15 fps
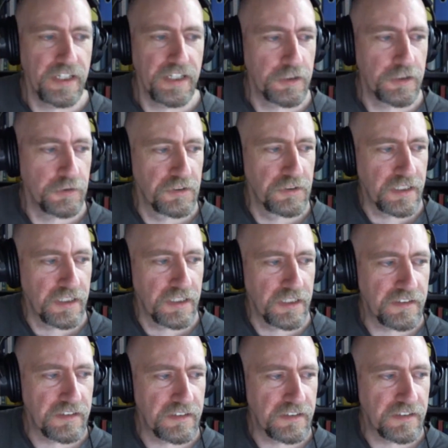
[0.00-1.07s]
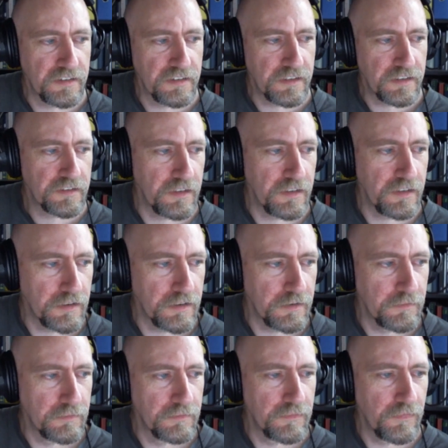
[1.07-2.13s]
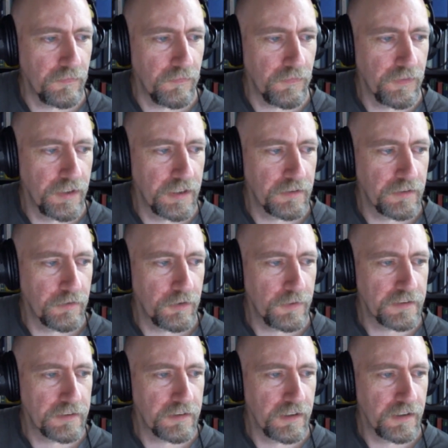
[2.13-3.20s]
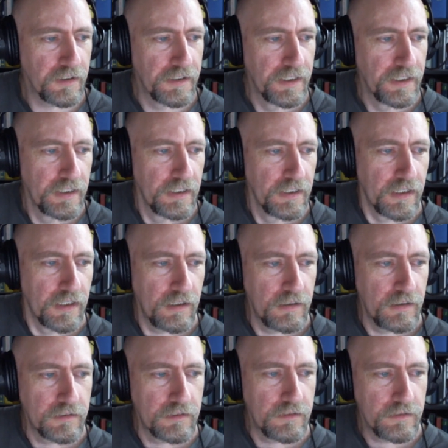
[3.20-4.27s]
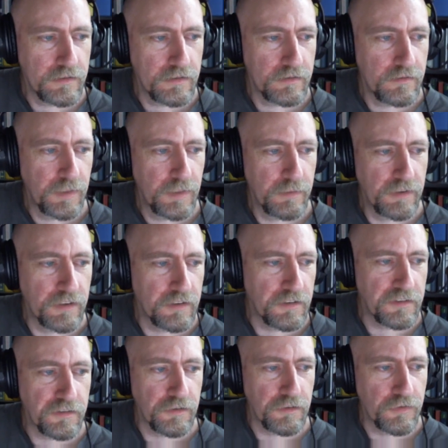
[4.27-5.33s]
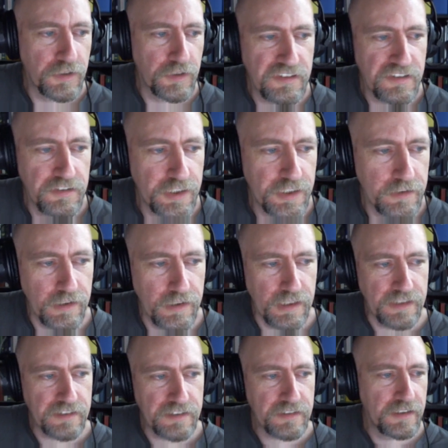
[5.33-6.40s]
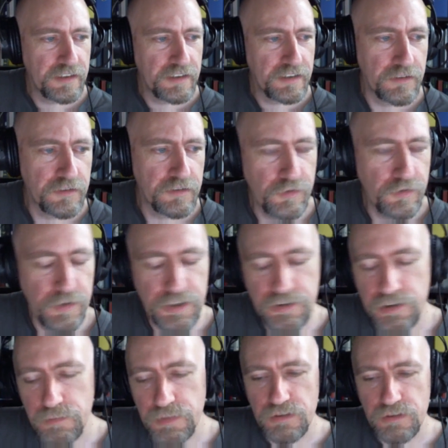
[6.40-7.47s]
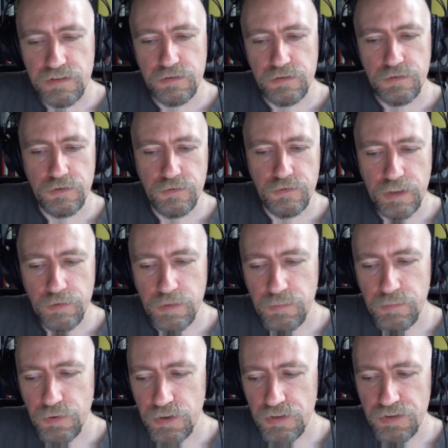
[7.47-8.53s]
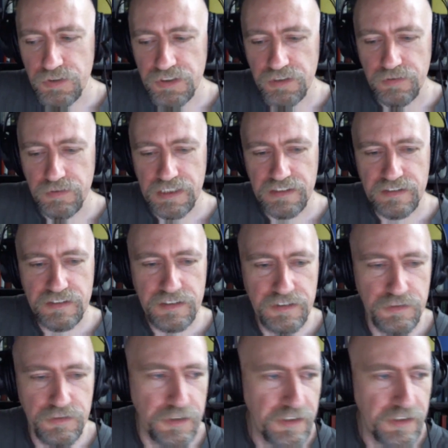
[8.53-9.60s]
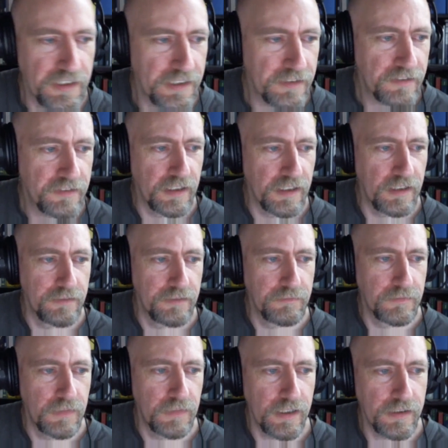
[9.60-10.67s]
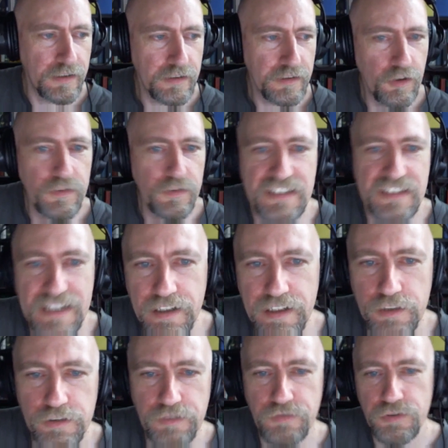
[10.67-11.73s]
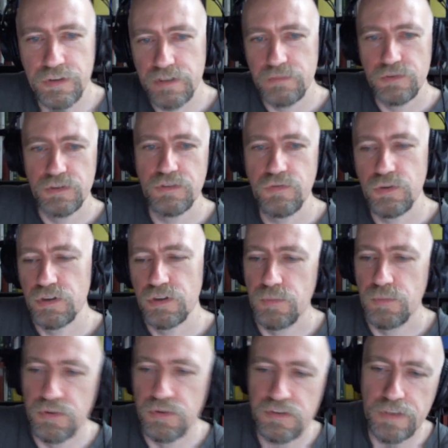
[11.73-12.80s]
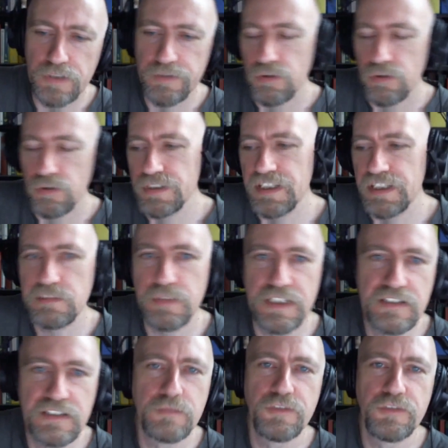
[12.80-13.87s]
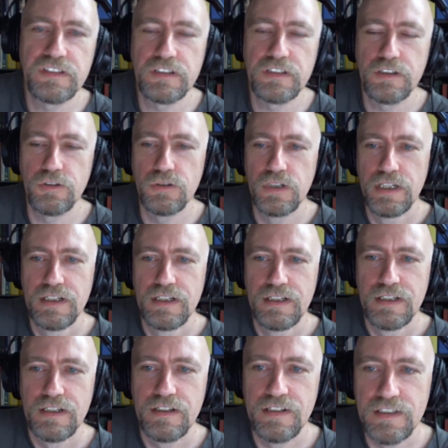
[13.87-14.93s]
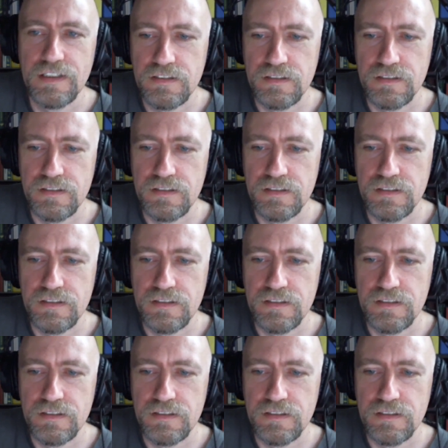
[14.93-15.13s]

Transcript: good. Yeah, that's then quite clear. People also, of course, in general, asking lots of questions about will we port for device this or that. I always kindly refer them to the forum post where I already explained some weeks ago that